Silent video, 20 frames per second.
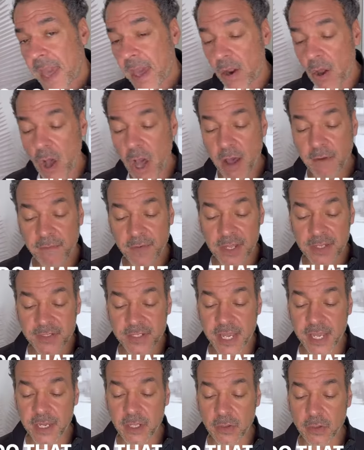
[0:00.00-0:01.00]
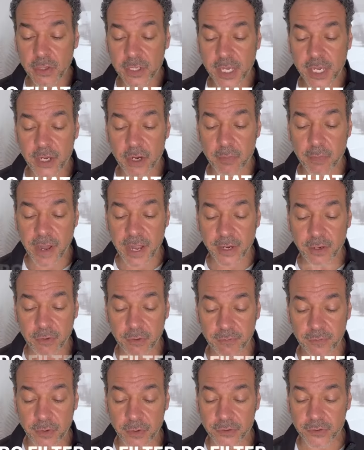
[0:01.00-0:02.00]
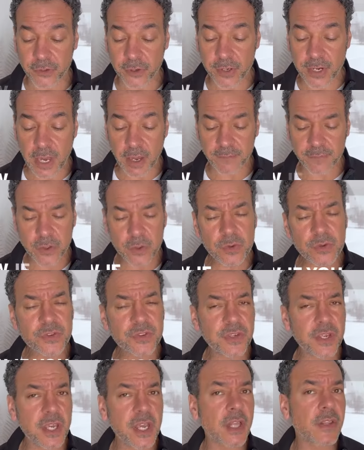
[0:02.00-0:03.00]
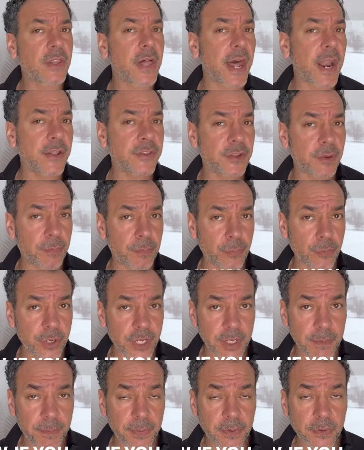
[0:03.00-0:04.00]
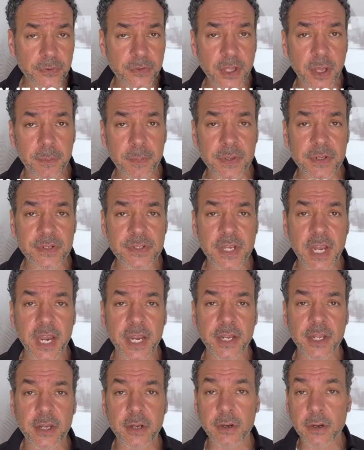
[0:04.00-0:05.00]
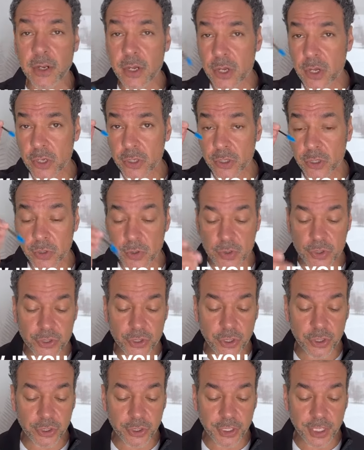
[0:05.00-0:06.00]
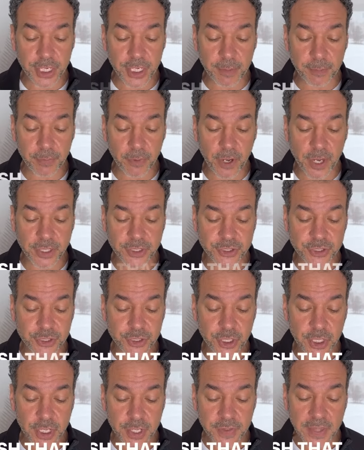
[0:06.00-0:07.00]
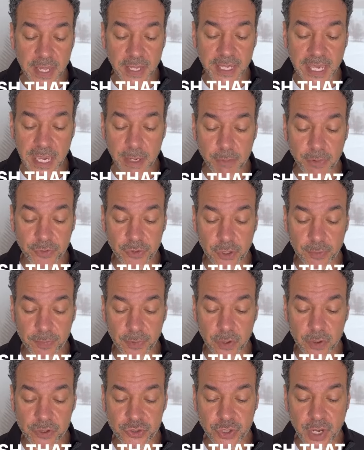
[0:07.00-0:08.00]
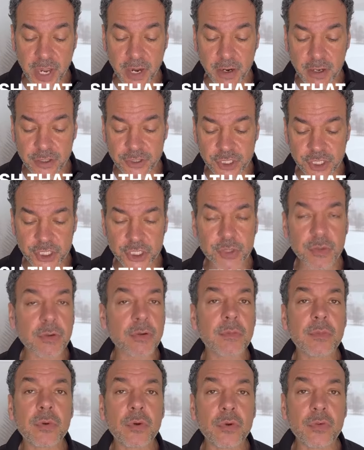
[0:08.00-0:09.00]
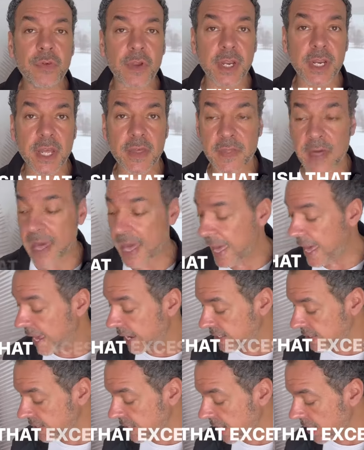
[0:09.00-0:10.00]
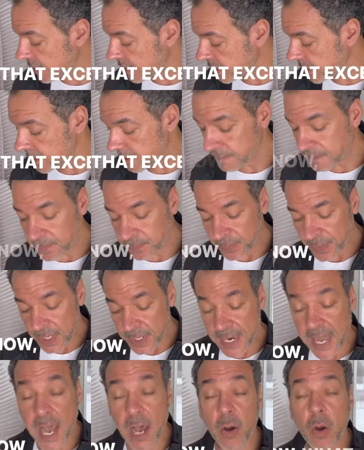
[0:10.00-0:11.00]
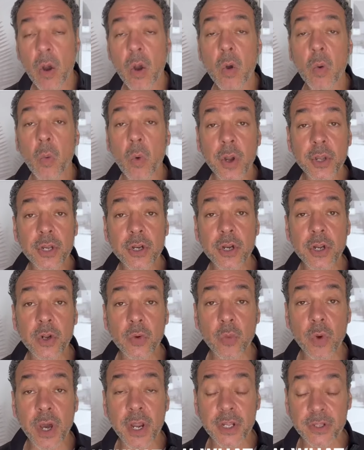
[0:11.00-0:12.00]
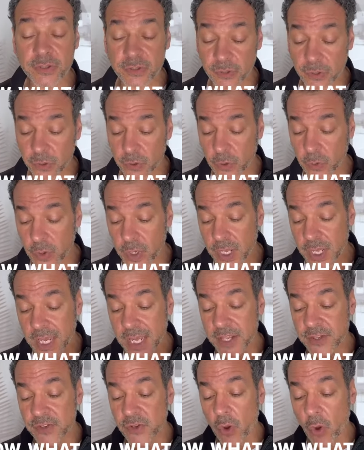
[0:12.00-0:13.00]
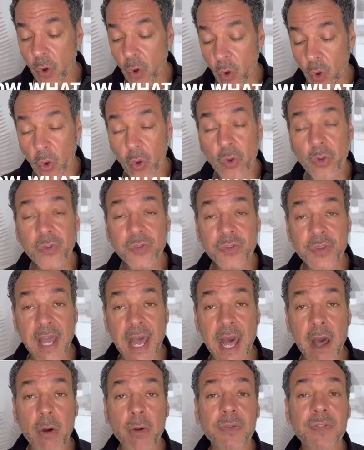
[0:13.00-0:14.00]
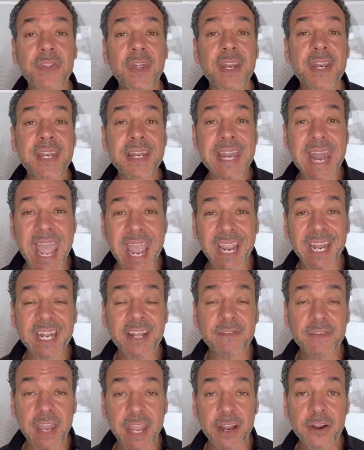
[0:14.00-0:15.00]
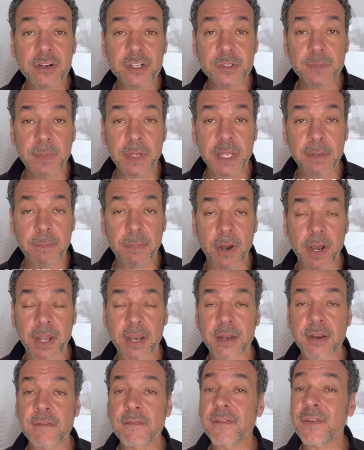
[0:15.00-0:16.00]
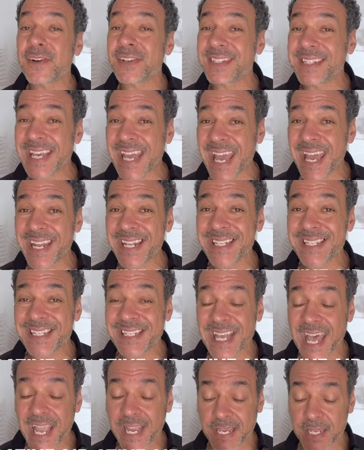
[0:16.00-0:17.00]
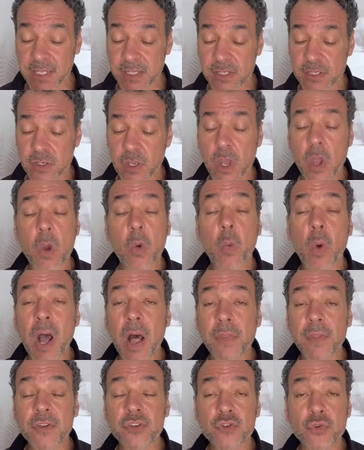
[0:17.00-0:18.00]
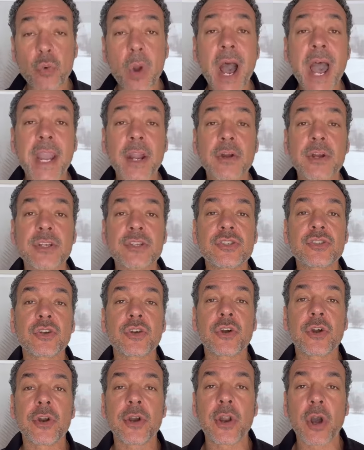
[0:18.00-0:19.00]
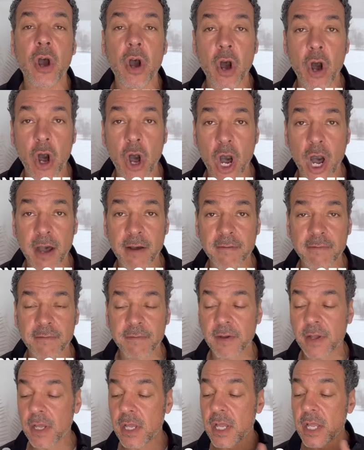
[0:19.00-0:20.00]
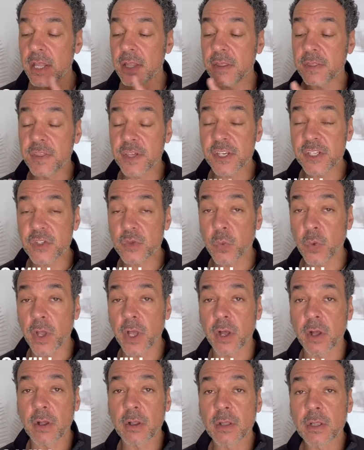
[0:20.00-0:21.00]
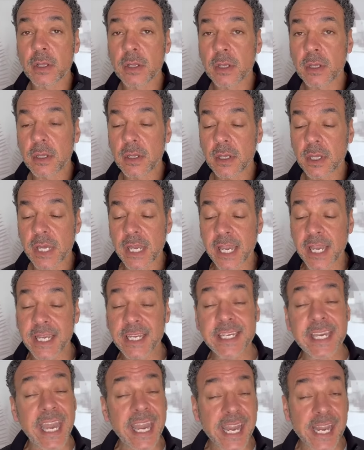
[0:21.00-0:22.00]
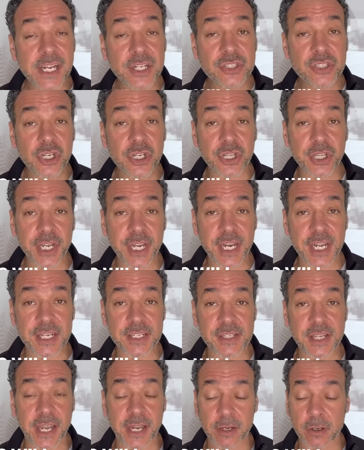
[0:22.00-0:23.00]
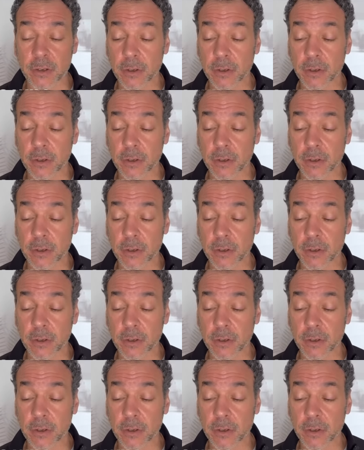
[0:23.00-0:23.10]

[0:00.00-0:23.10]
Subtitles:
off and take a look at your microfilter. Now, if you see a lot of debris built up inside here, use your cleaning brush that came with your blow dryer just to remove any of that excess. Now, what you're gonna wanna do is hold down the negative airspeed button for 10 seconds while the dryer is turned off. This will engage the cleaning cycle,